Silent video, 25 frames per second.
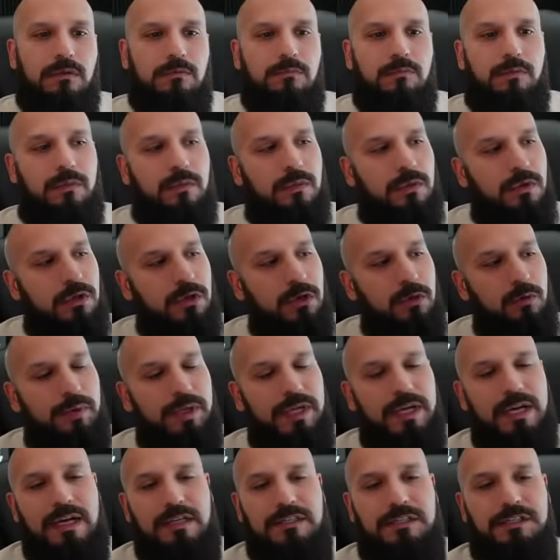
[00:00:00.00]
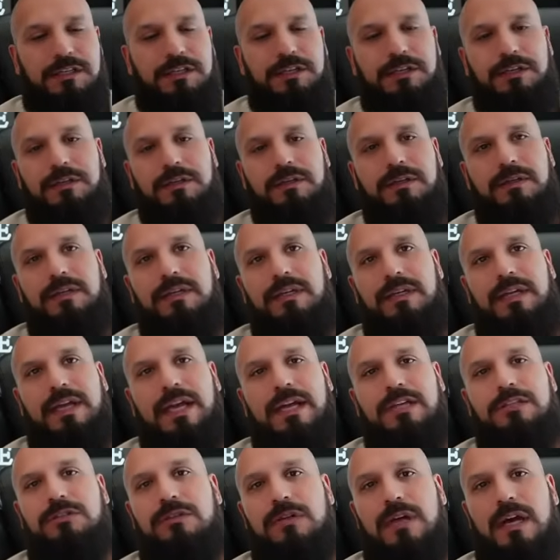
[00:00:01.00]
UBS here, in
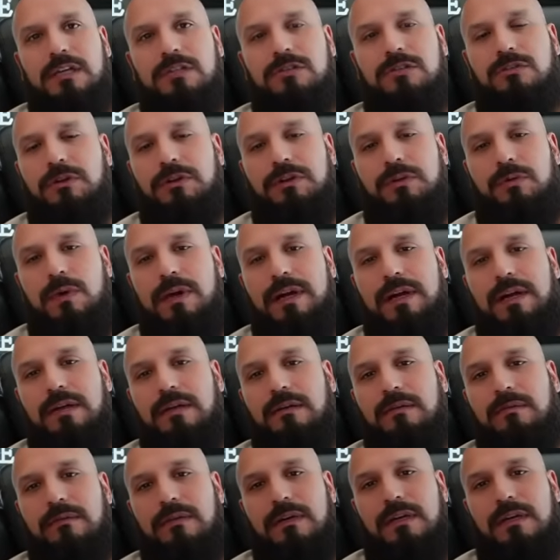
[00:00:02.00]
case you guys are unaware,